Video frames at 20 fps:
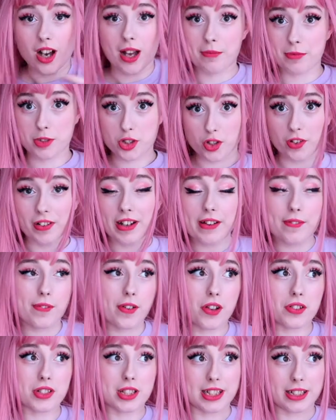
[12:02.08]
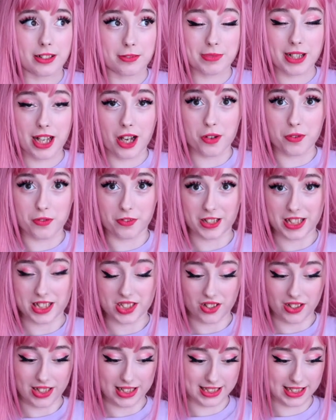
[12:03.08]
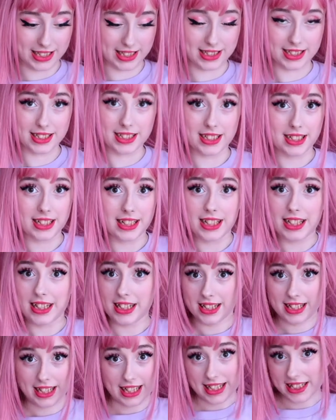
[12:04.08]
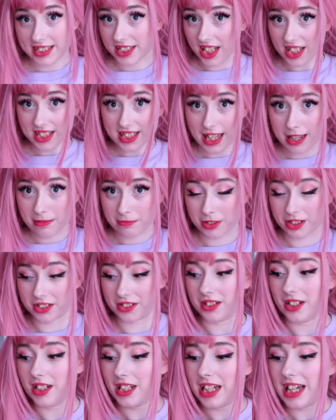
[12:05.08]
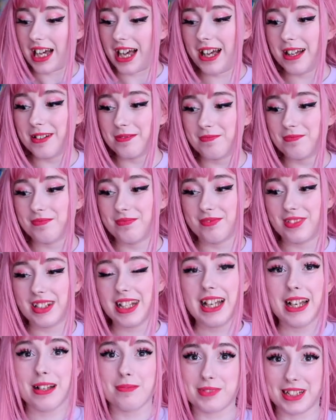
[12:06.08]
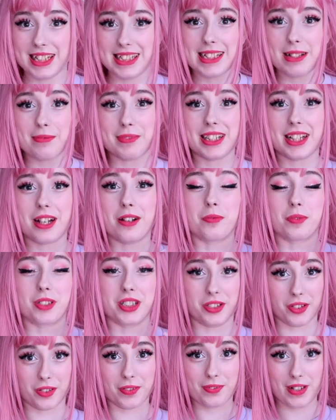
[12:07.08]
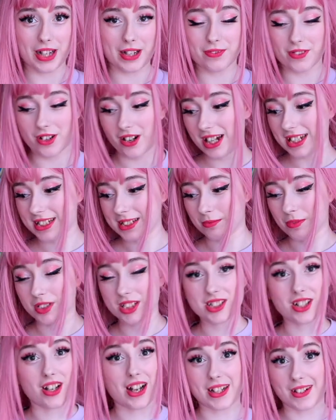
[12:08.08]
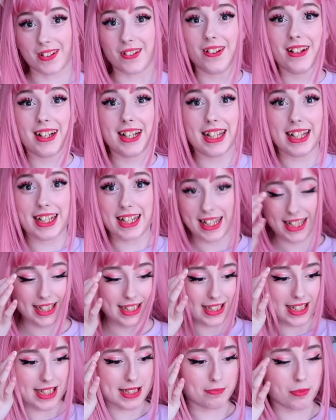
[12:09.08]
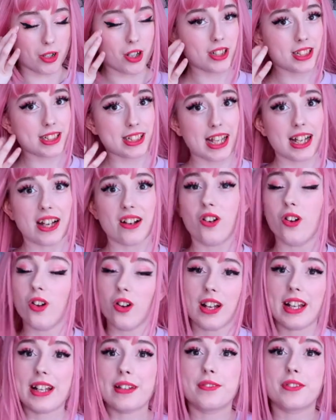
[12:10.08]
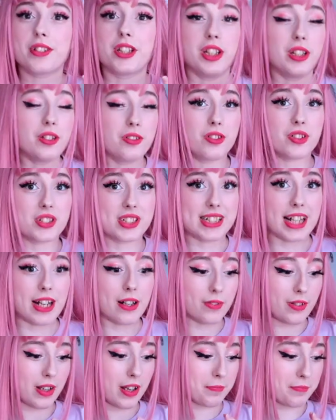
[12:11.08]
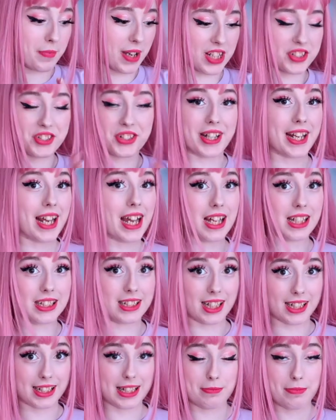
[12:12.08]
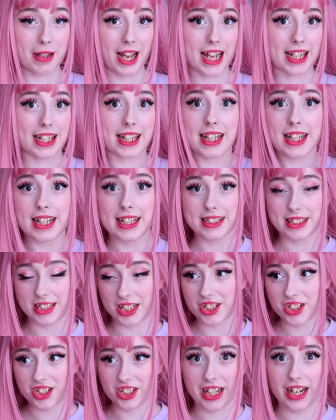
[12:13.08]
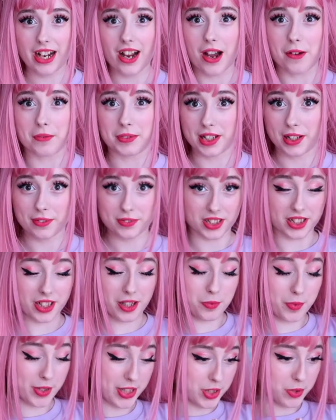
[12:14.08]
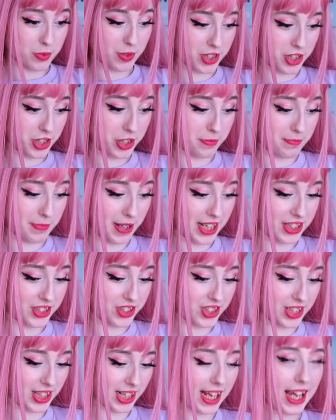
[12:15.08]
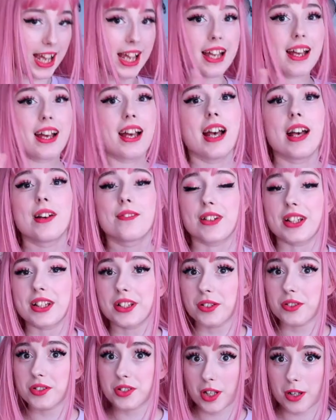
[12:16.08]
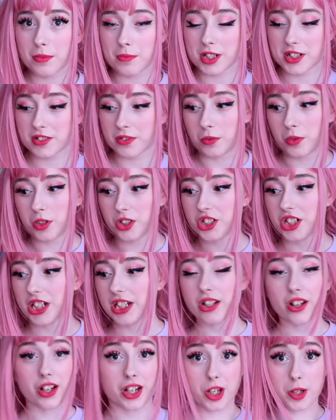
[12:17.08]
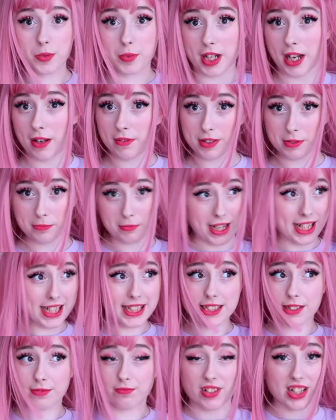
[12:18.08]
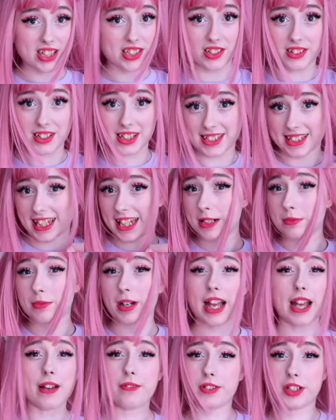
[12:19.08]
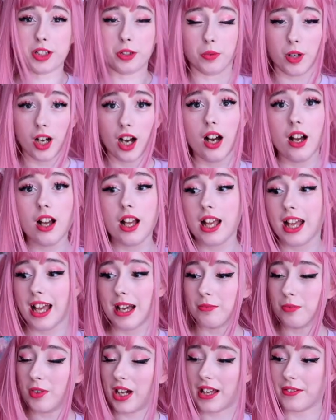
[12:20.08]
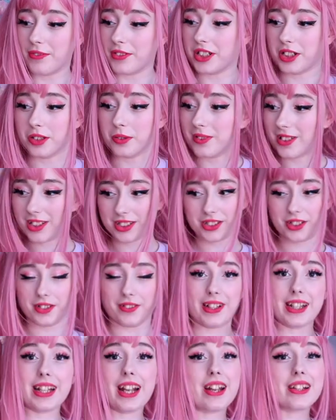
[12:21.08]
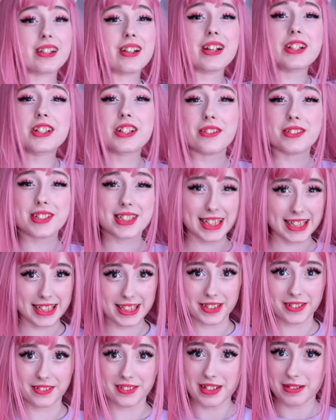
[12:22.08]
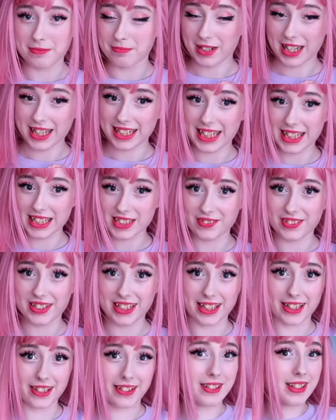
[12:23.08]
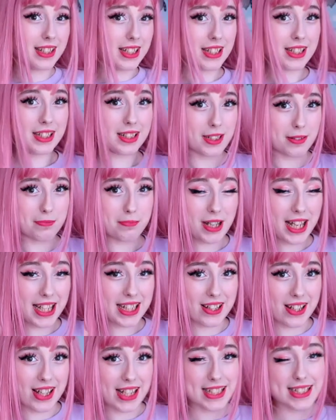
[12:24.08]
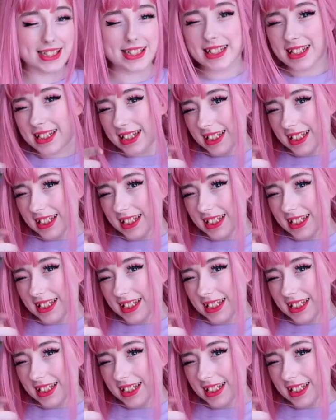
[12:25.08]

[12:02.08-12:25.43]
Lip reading: I'm sorry if I was a little bit overexcited. It does happen. Please let me know what your favourite item was that I got in this box, or if you yourself have managed to get a lucky bag this year. I would love to know which one you managed to get. Thank you so much for watching. I hope you have an amazing rest of the day wherever you are and whatever you are doing, and I shall see you in my next video. Goodbye guys.